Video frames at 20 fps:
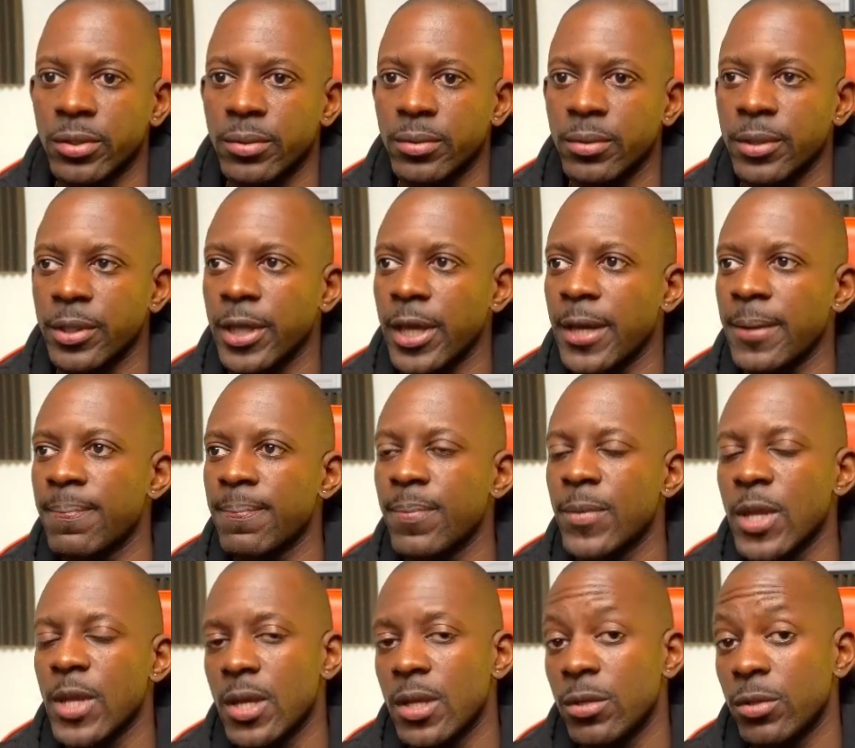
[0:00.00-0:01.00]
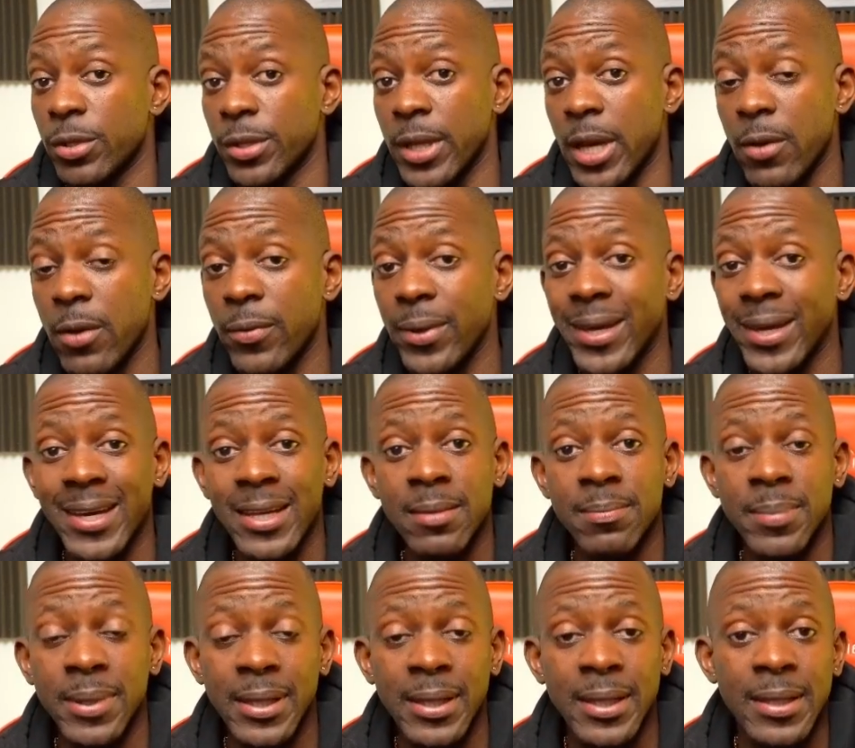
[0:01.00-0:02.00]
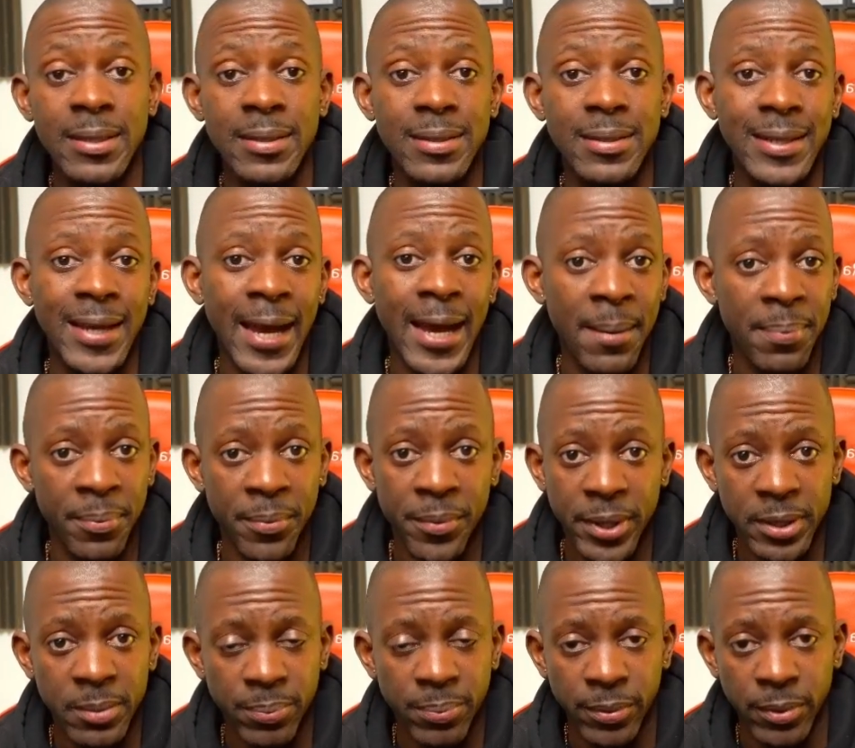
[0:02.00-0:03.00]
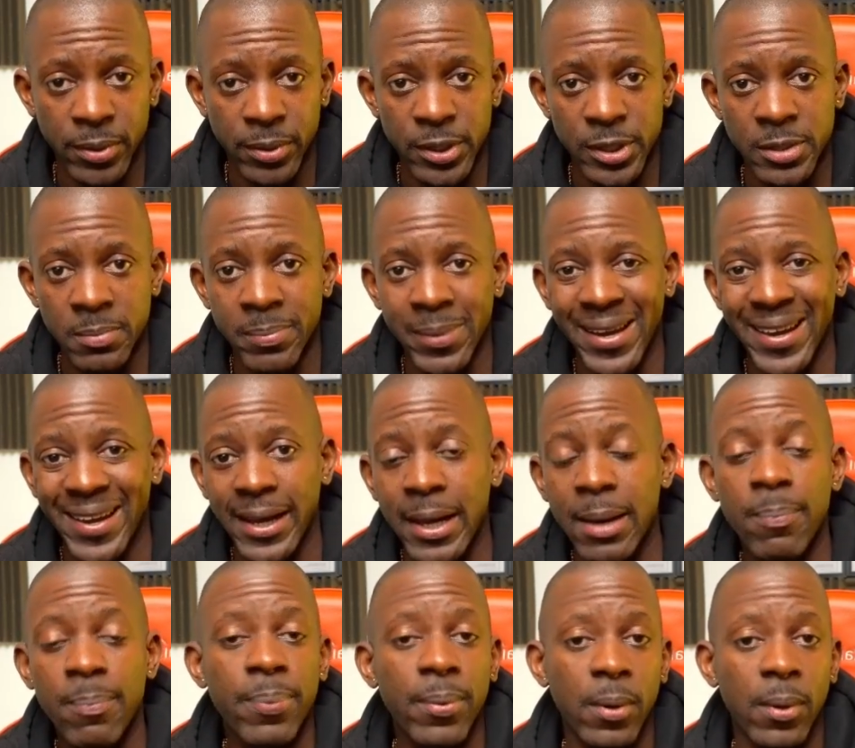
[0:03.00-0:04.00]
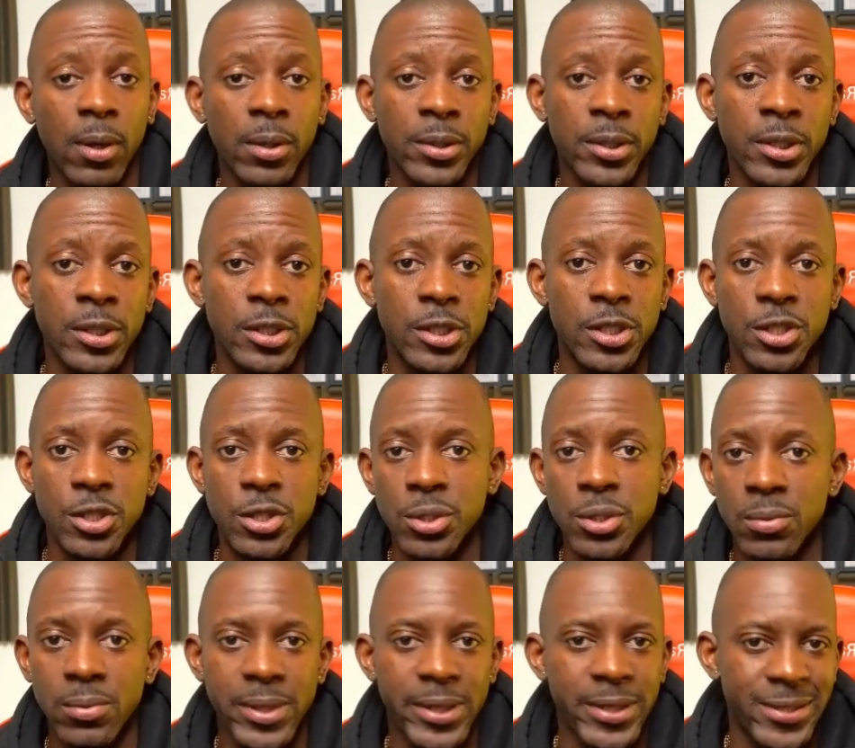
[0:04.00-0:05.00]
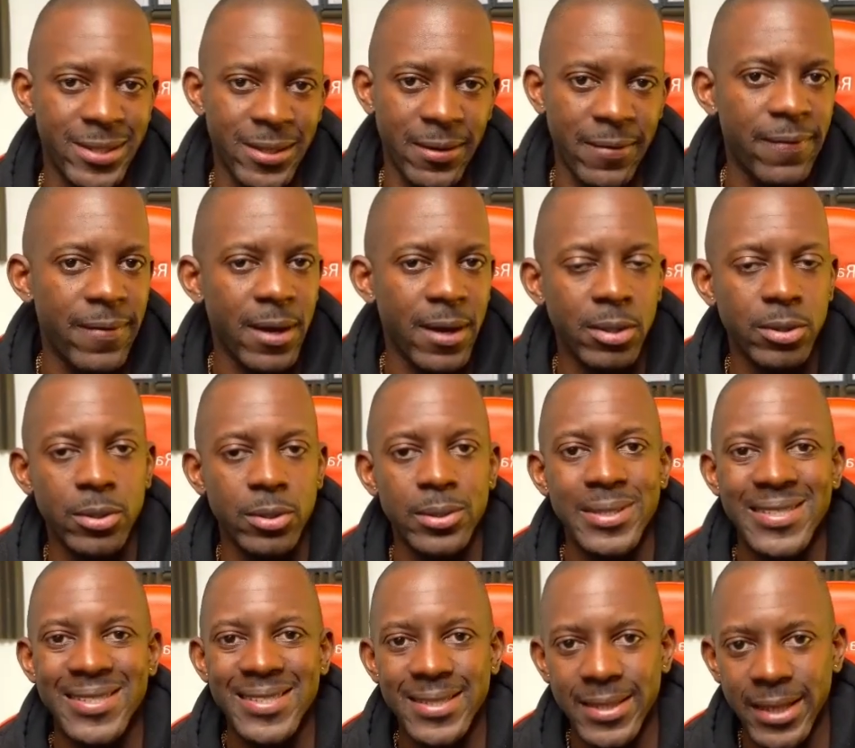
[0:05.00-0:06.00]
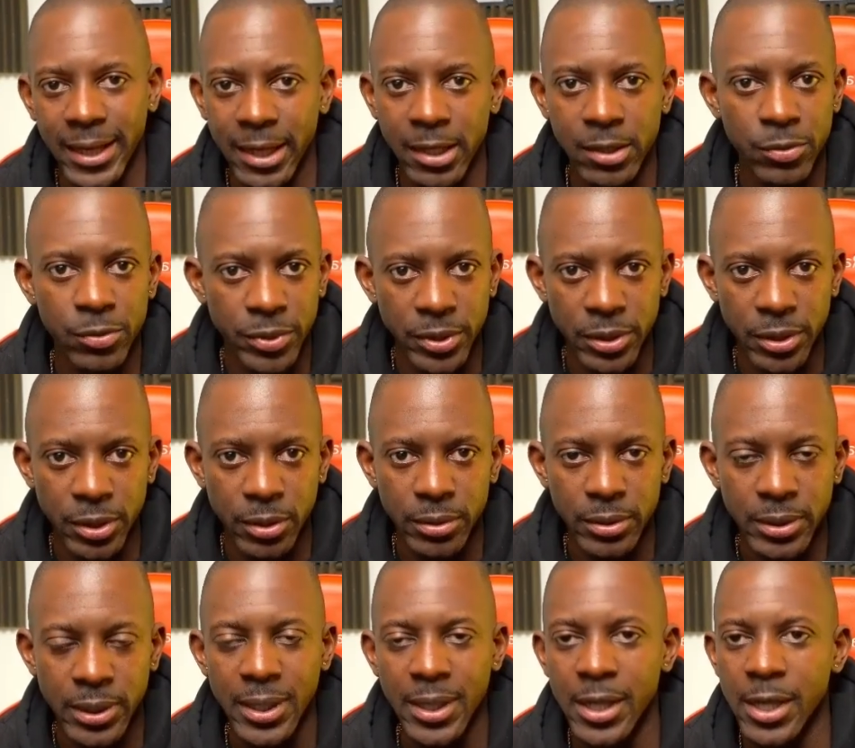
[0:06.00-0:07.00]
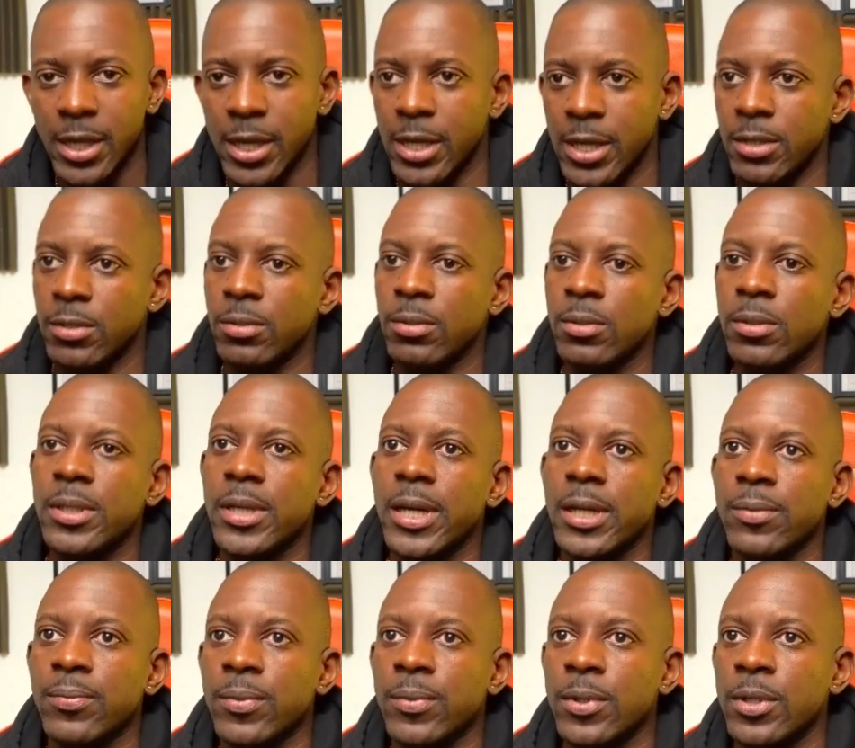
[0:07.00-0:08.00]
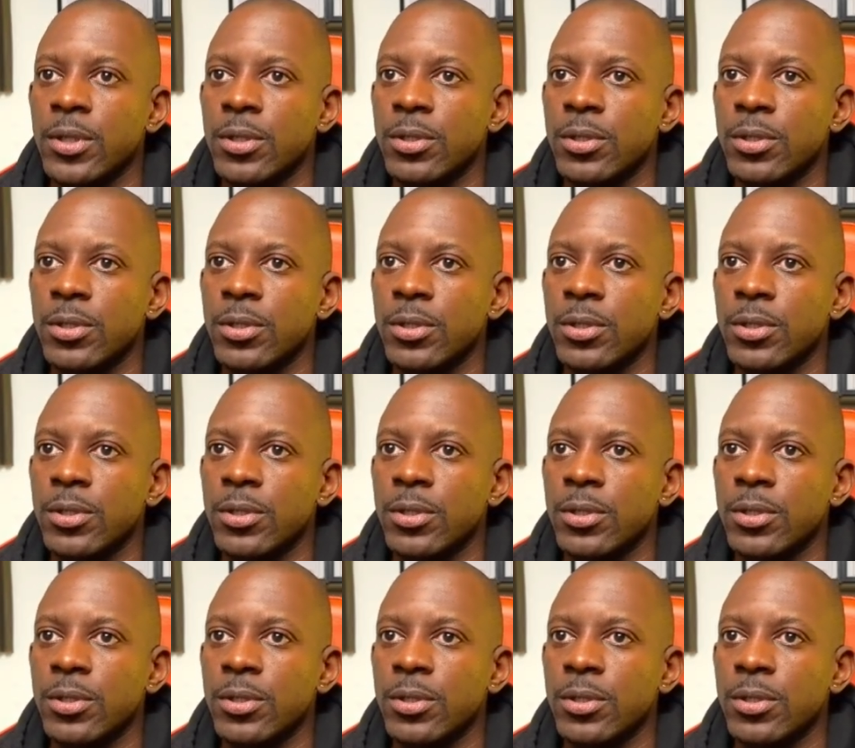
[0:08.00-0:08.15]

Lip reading: Okay, so now we can begin the upgrade process by uploading the URT file to the secondary node. And to do that, we're going to